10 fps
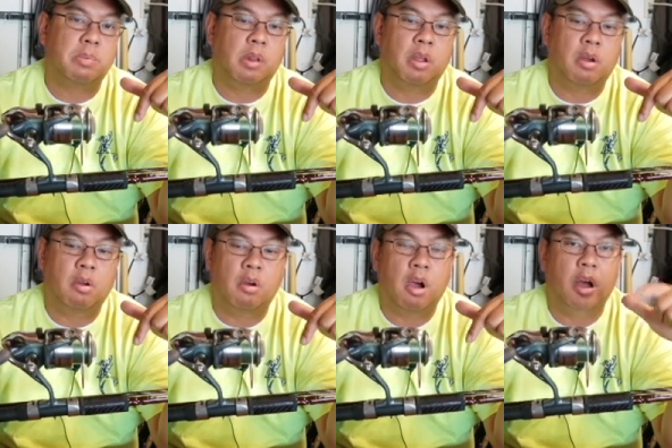
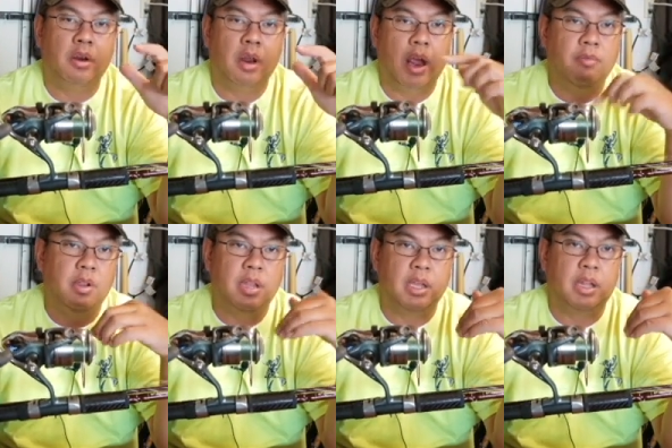below on
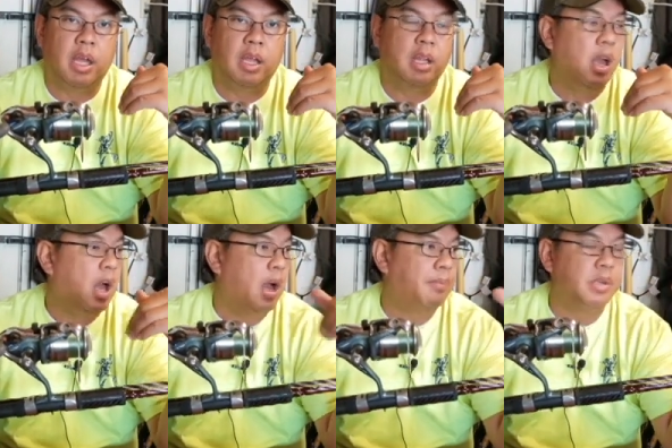everything that
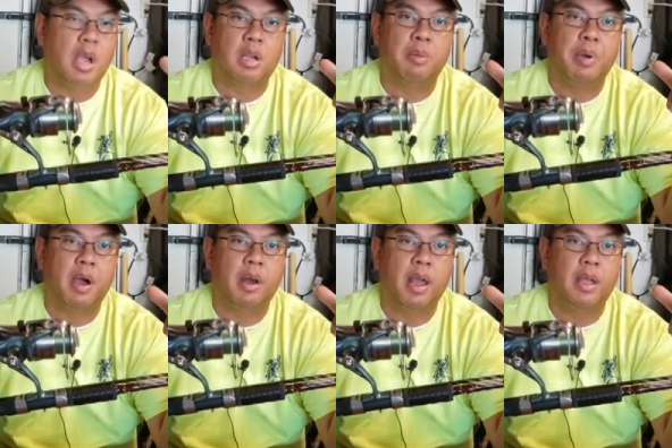I'm talking
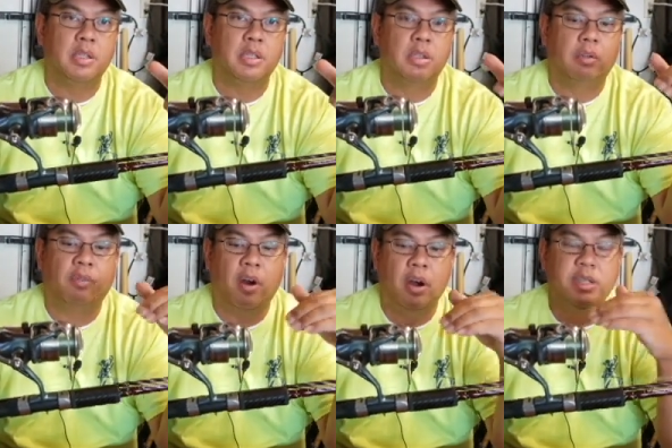about as
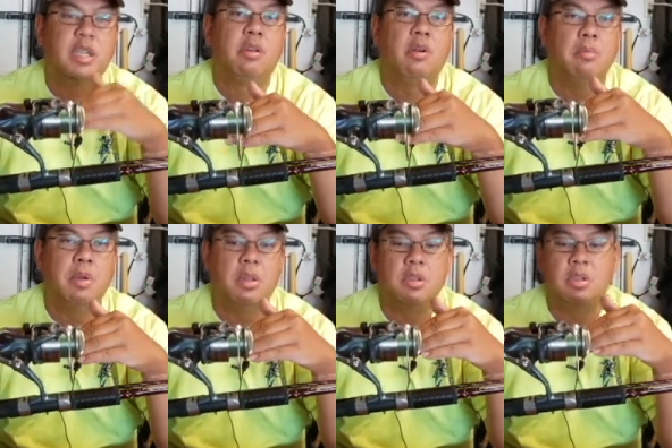far as equipment.